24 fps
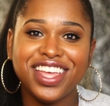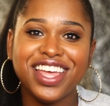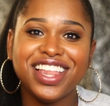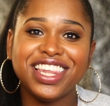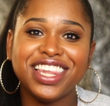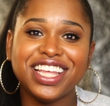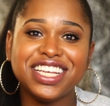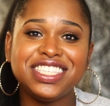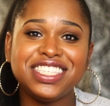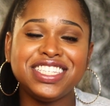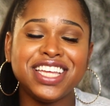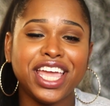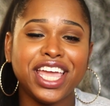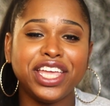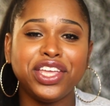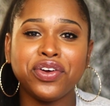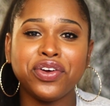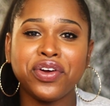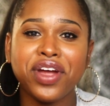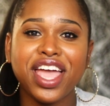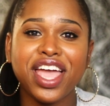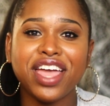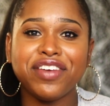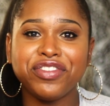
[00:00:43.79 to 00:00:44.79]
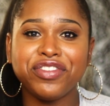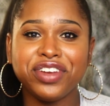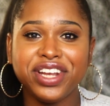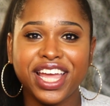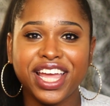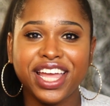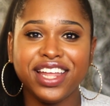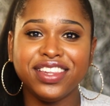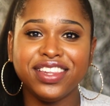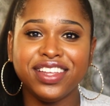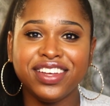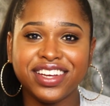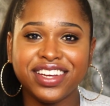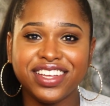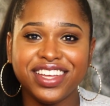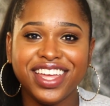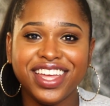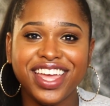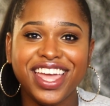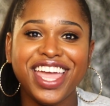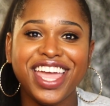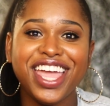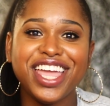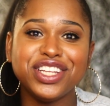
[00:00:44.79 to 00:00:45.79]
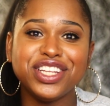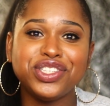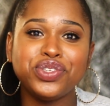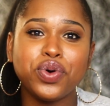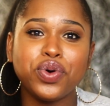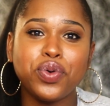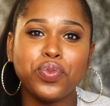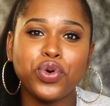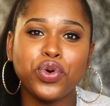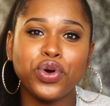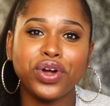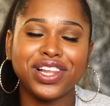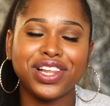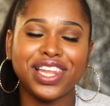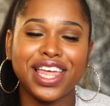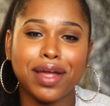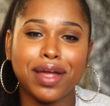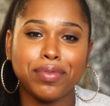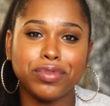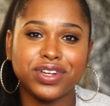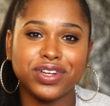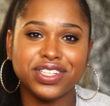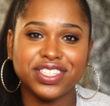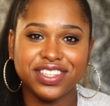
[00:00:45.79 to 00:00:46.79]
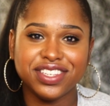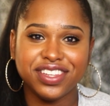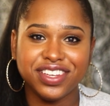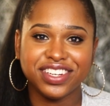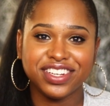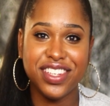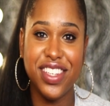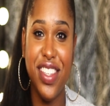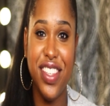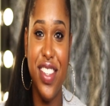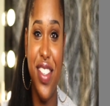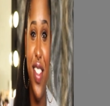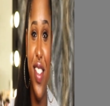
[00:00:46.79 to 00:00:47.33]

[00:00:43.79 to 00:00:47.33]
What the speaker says: Let's take your everyday look into a more glamorous look.